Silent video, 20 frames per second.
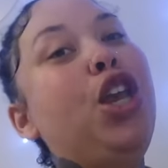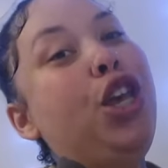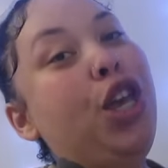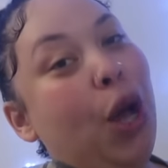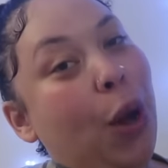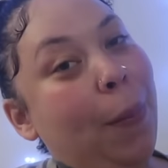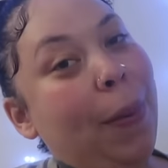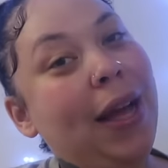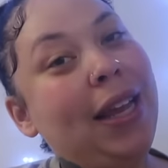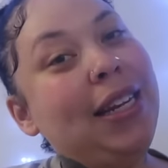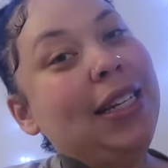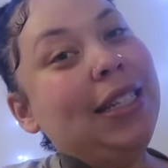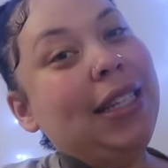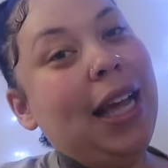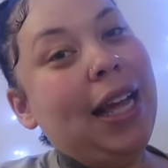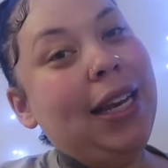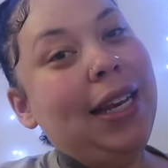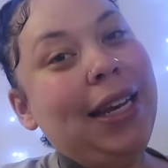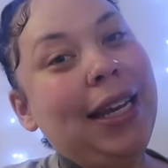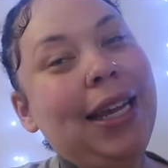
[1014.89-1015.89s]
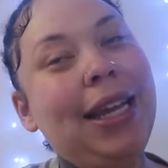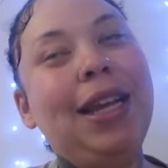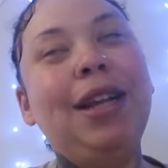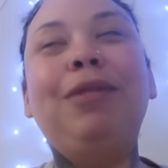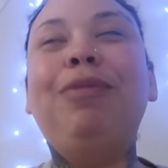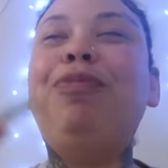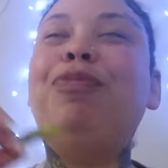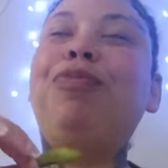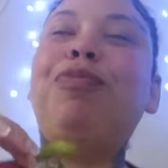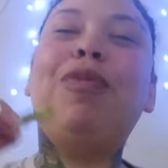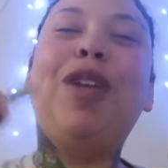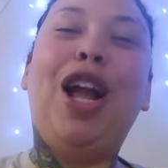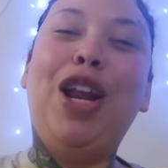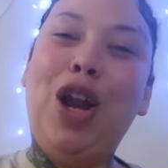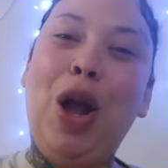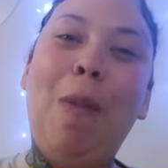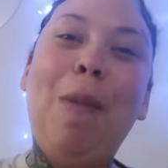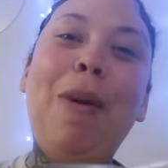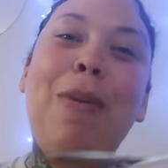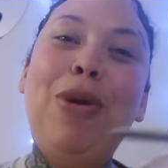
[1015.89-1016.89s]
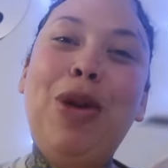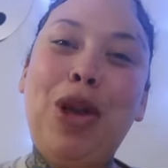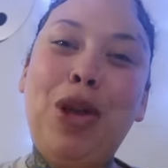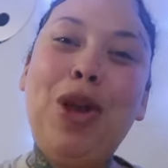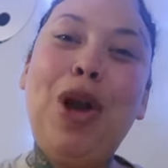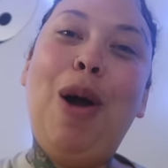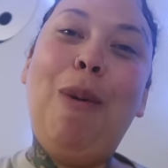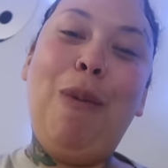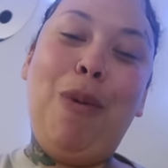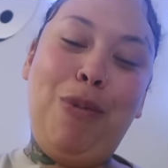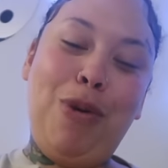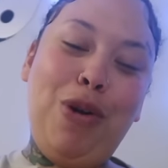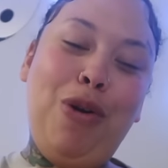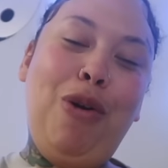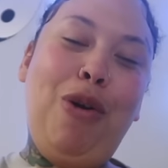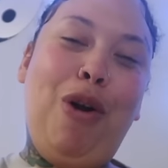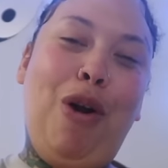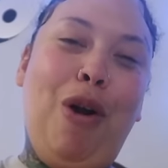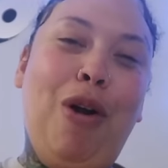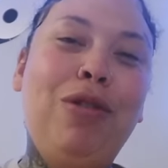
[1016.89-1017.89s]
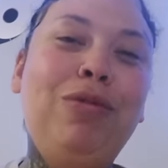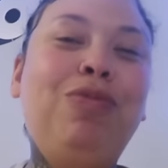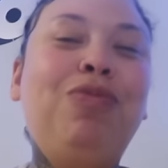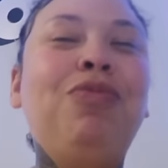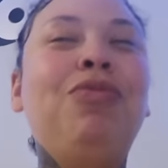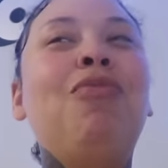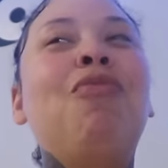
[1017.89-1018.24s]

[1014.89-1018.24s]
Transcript: No pun intended. I know I'm a big, I'm a big girl.